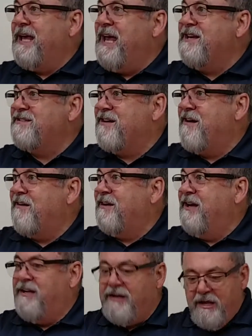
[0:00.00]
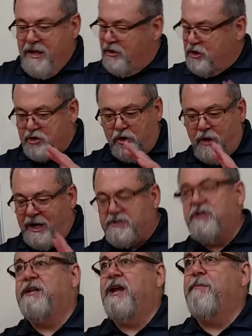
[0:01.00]
case hardening. There's lots
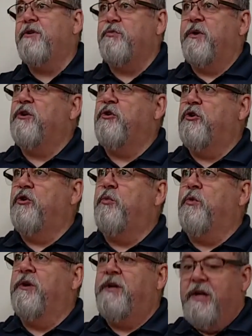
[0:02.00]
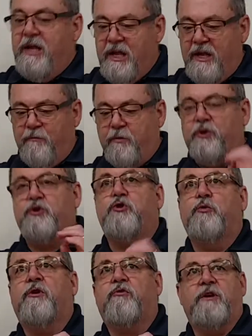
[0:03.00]
of damage we can do to wood if we're
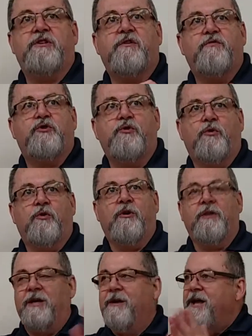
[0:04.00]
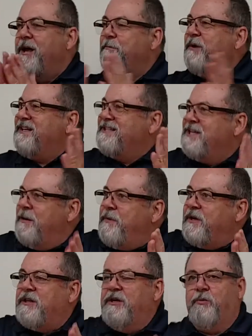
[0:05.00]
too aggressive too early. But
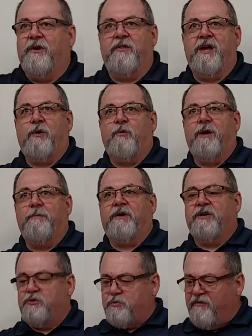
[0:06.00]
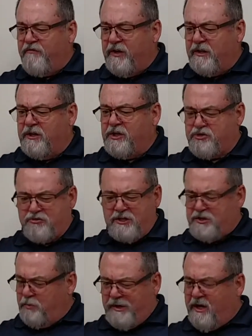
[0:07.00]
typically we're that way because we feel under stress
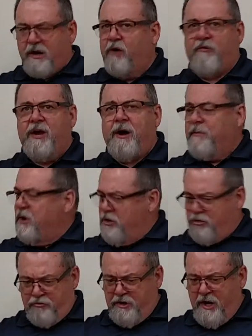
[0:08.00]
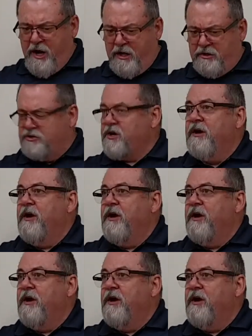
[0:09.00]
that we gotta hurry up. 3 days.